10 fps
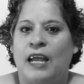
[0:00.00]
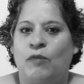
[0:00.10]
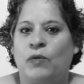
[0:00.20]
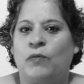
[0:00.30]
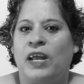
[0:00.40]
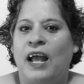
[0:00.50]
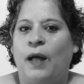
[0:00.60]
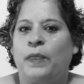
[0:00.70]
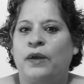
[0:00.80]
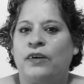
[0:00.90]
and we went
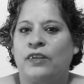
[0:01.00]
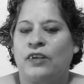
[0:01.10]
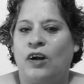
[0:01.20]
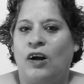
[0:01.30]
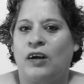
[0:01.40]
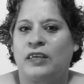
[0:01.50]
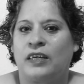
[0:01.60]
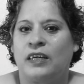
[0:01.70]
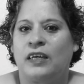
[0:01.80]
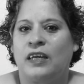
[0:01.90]
out there to the
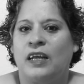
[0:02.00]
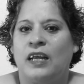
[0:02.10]
garden,